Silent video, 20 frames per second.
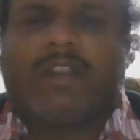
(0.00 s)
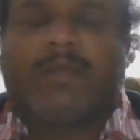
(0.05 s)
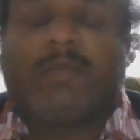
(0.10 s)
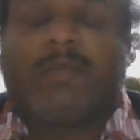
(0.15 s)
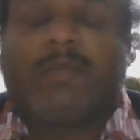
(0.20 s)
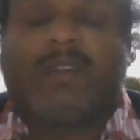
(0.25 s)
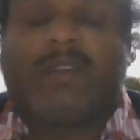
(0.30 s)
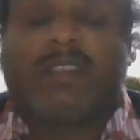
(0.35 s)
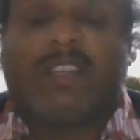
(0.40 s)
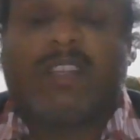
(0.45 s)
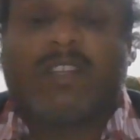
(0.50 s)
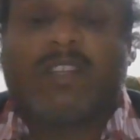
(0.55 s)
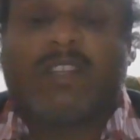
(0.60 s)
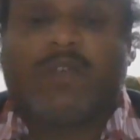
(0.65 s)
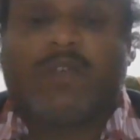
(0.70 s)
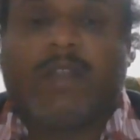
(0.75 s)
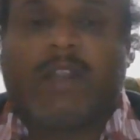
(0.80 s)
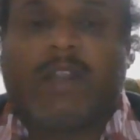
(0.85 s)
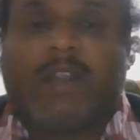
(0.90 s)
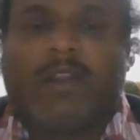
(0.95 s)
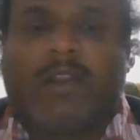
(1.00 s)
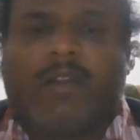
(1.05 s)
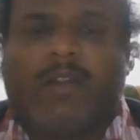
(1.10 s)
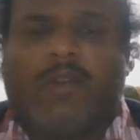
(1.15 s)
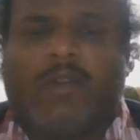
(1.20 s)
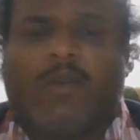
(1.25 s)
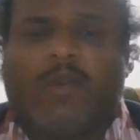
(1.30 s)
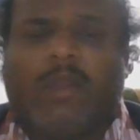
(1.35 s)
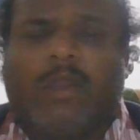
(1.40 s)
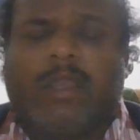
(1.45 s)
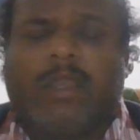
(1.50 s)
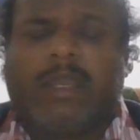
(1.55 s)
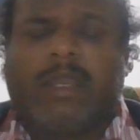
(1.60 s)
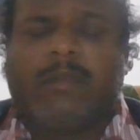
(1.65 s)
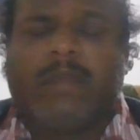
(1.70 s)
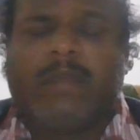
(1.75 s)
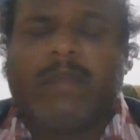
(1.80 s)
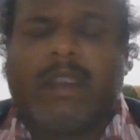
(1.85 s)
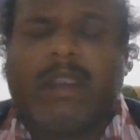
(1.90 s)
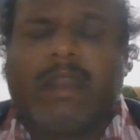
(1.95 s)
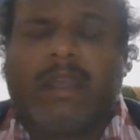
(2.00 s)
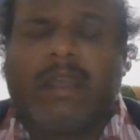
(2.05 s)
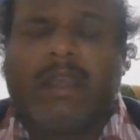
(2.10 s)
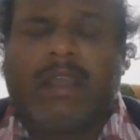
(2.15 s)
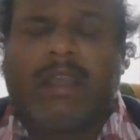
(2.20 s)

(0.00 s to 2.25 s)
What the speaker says: person is going doing any bad,